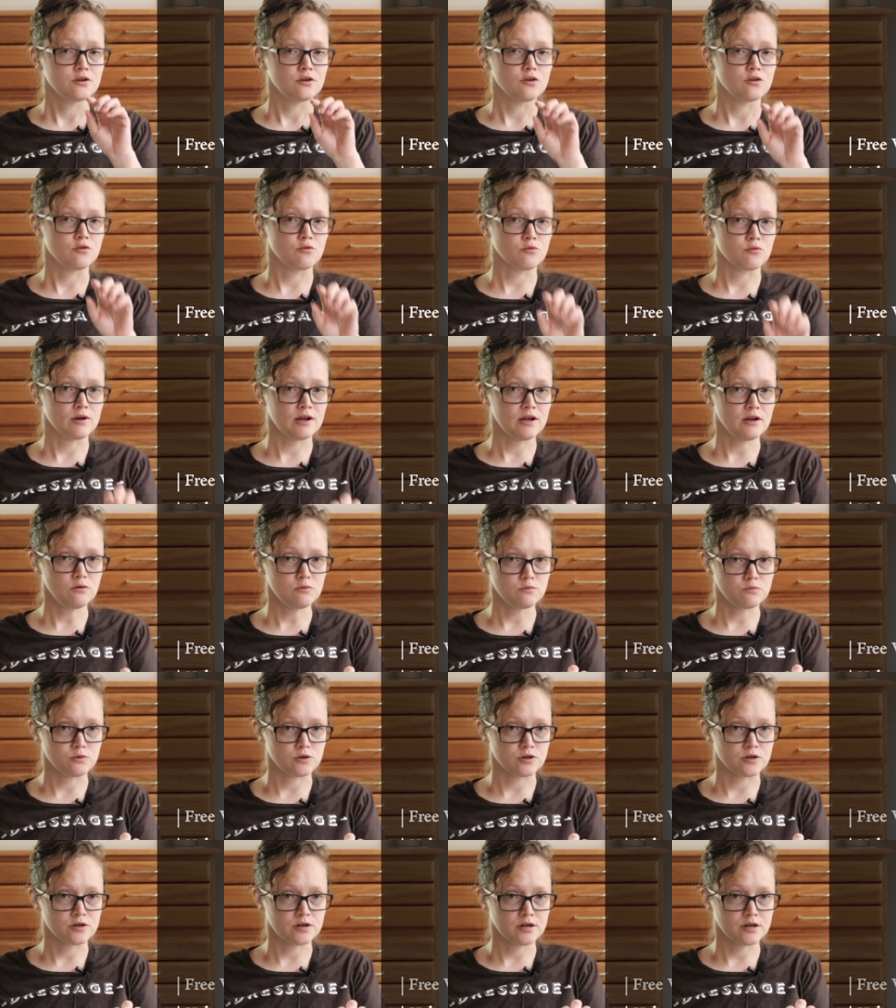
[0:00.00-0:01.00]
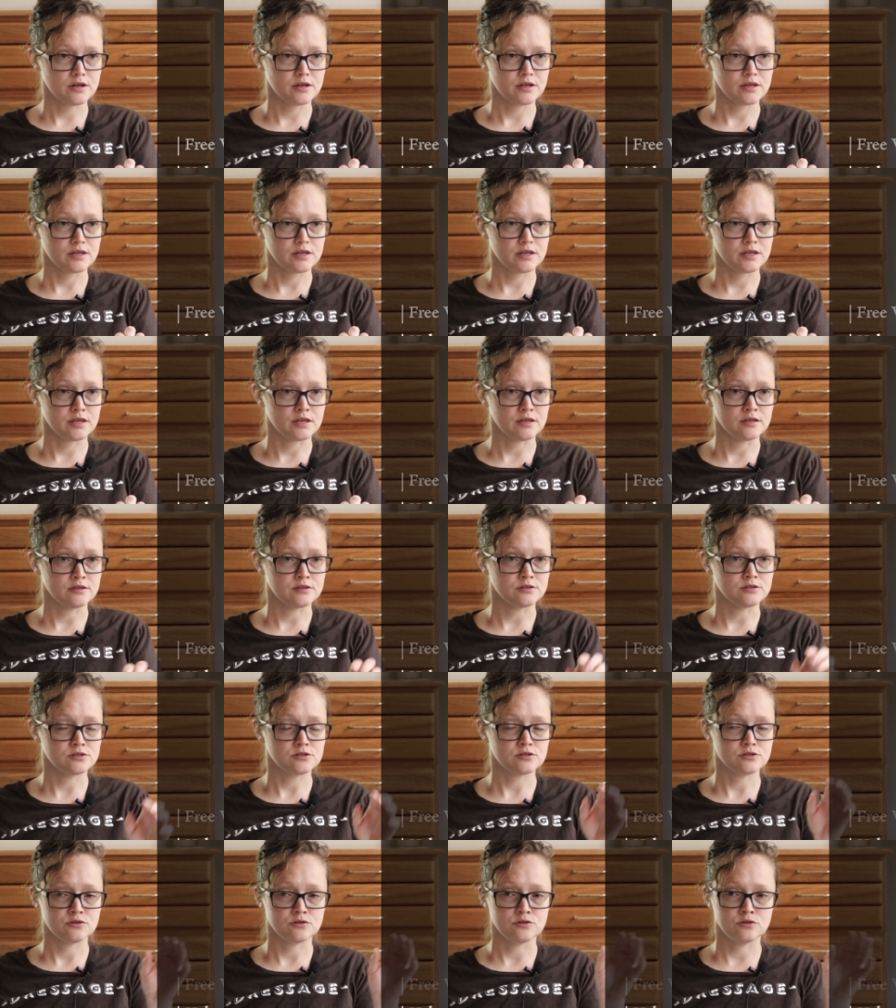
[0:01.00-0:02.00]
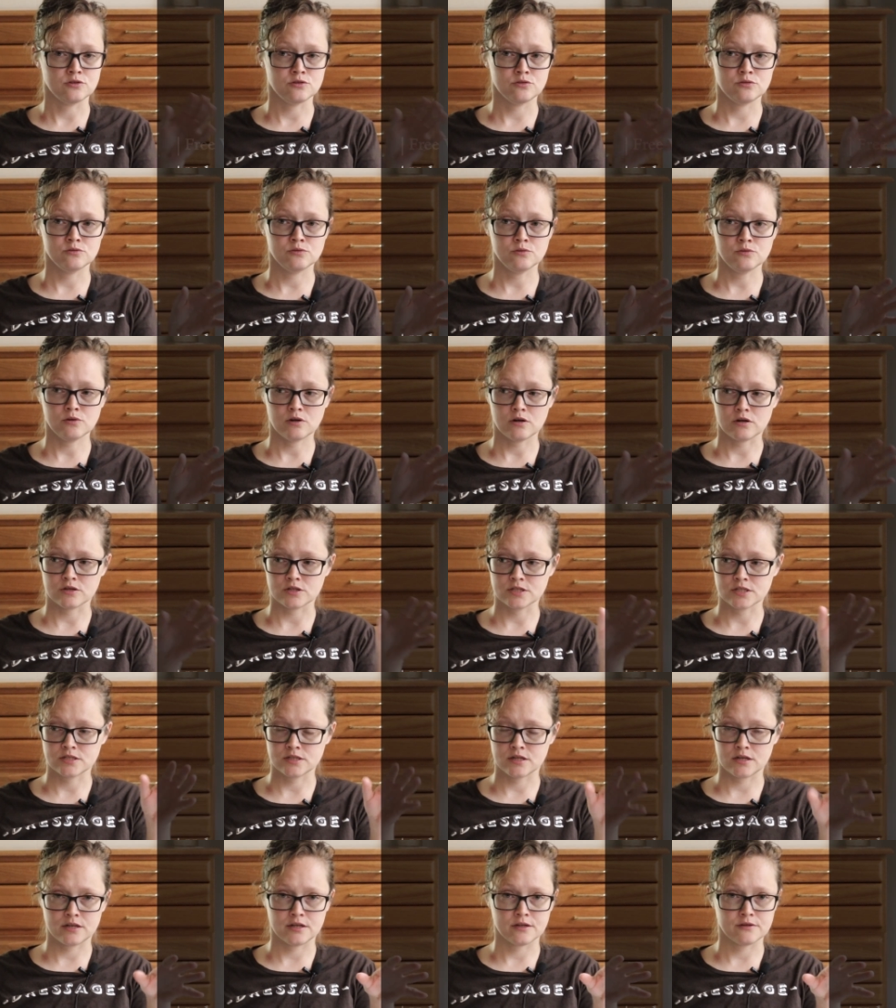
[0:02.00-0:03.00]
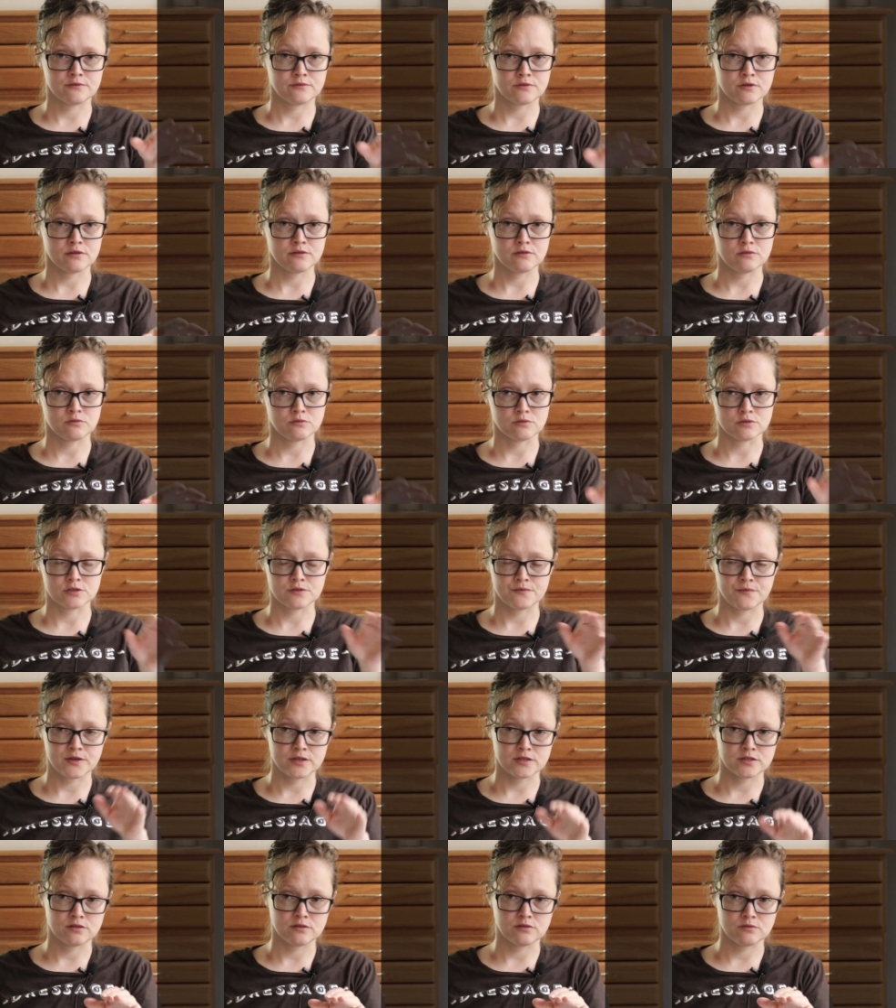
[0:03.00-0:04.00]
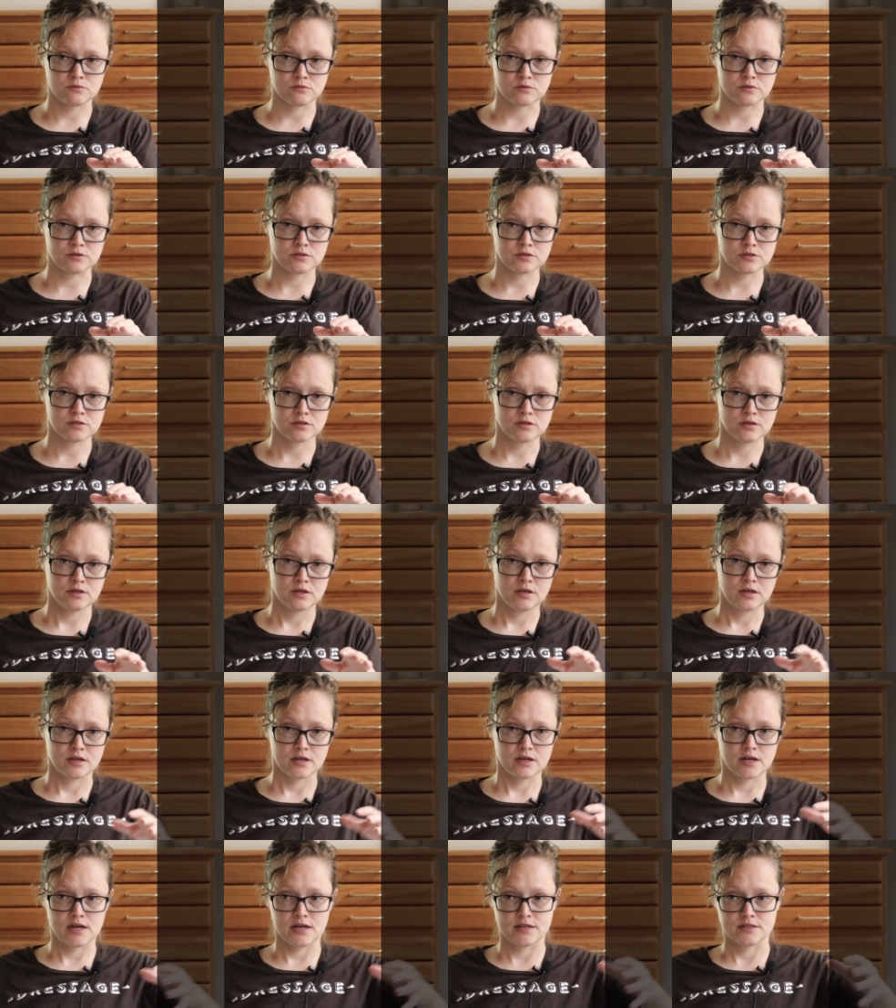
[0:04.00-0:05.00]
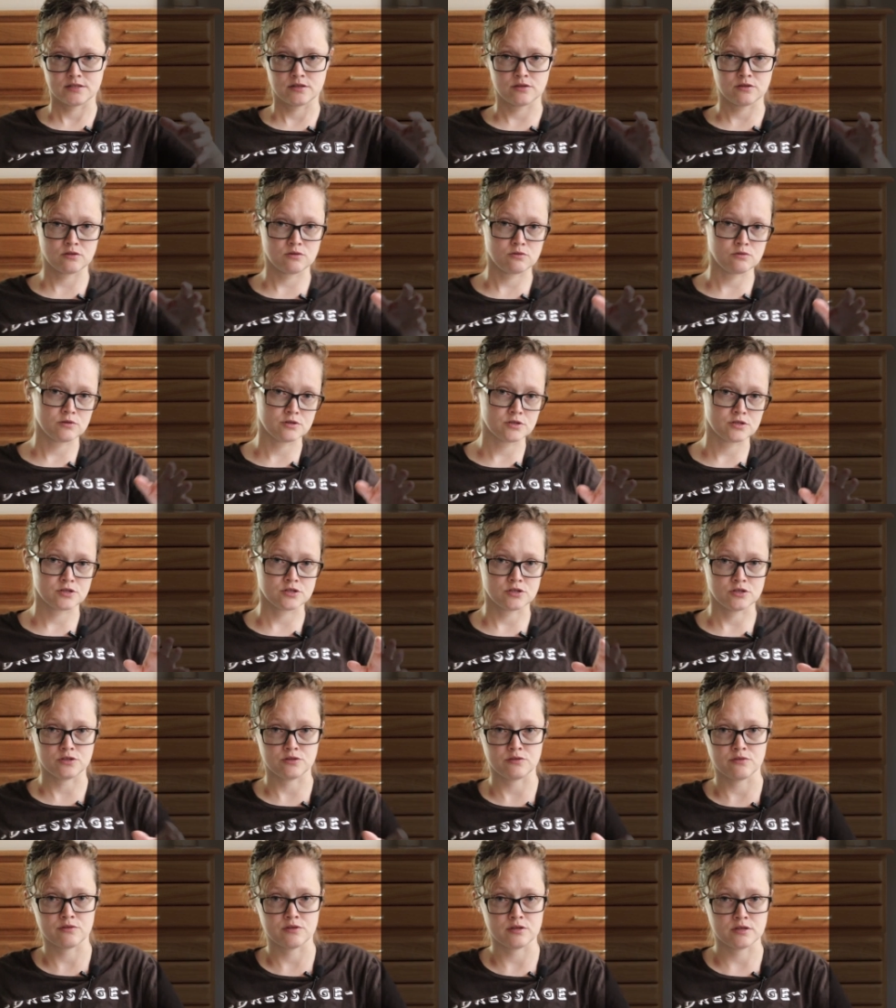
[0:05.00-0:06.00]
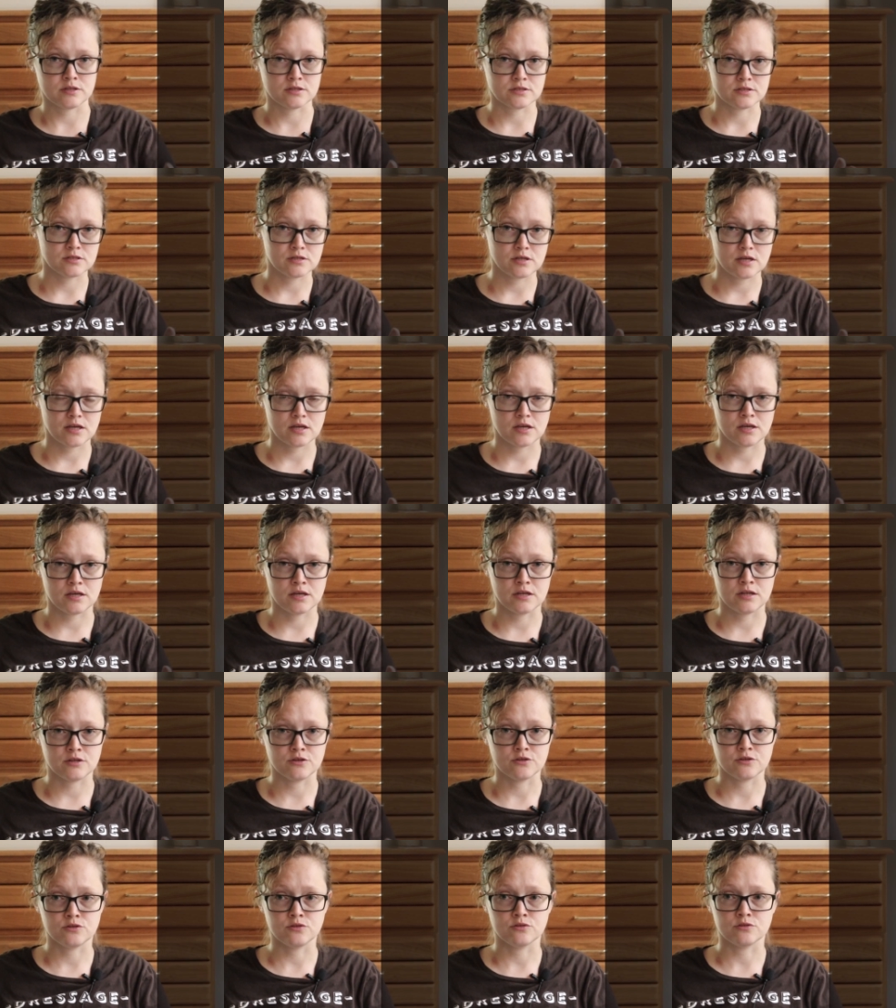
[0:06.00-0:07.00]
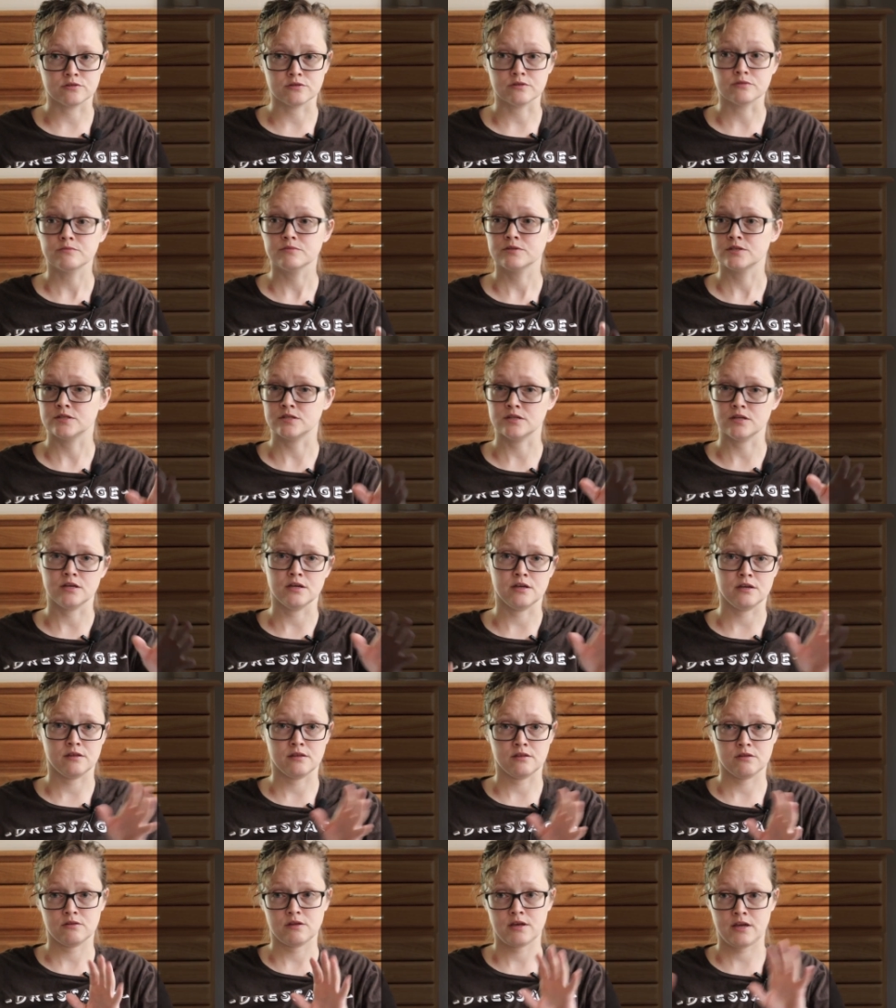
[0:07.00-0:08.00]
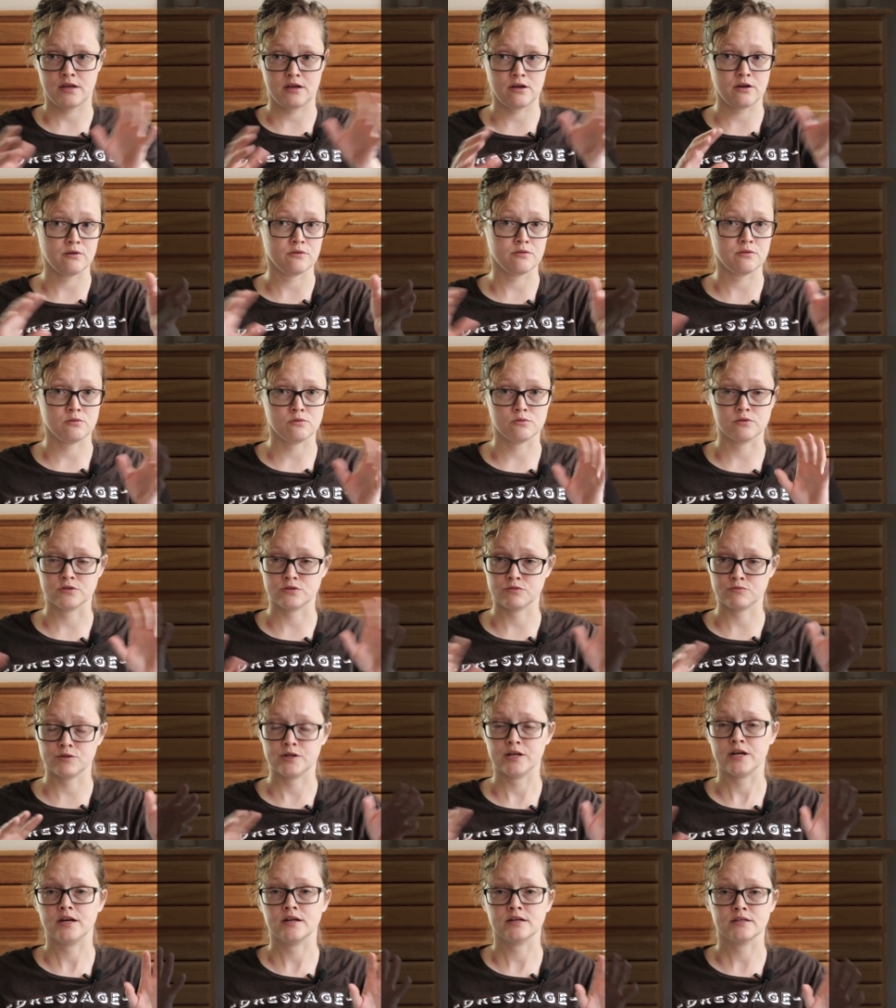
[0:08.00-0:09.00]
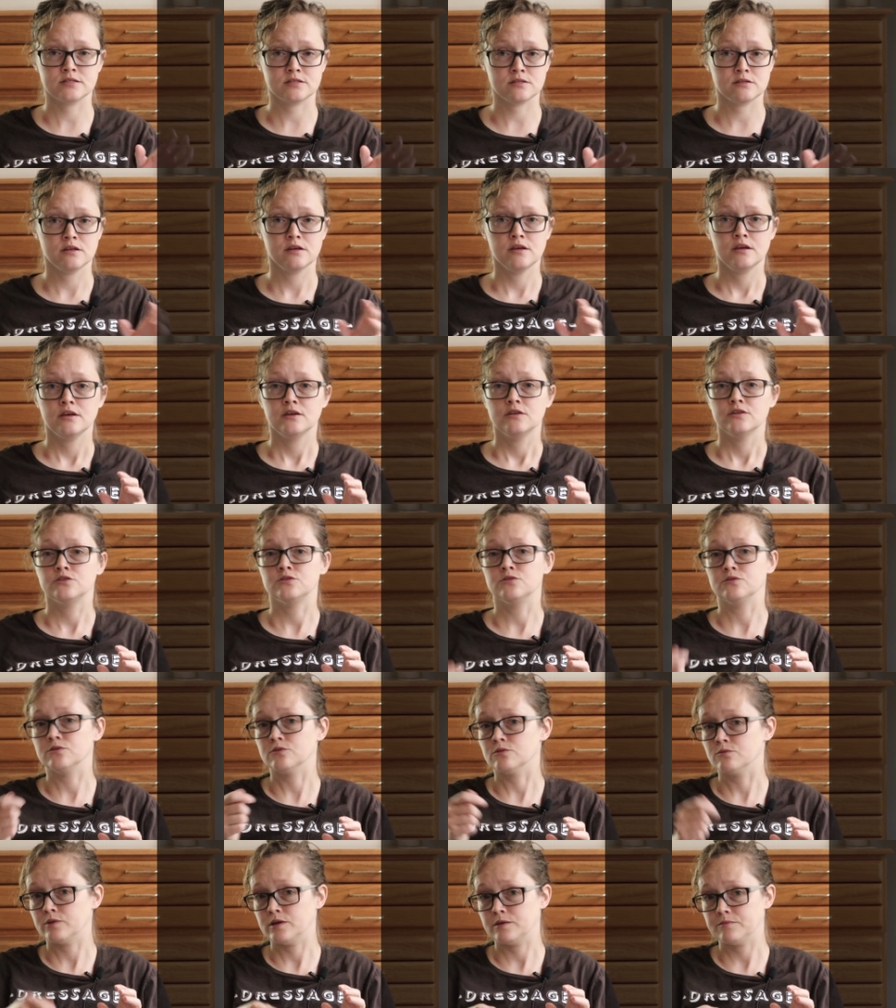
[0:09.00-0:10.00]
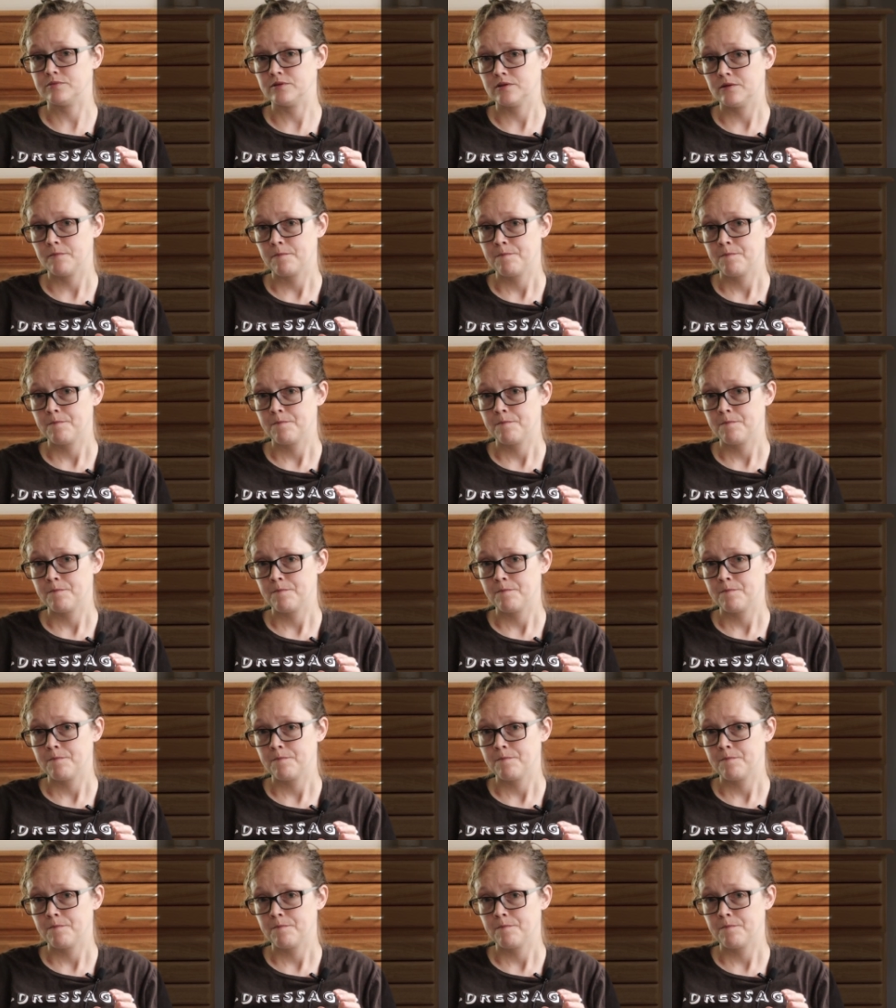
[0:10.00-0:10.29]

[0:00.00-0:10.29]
groundwork is you are standing in front of the horse, facing the horse, asking the horse to do things, and you're seeing how the horse reacts to your whip.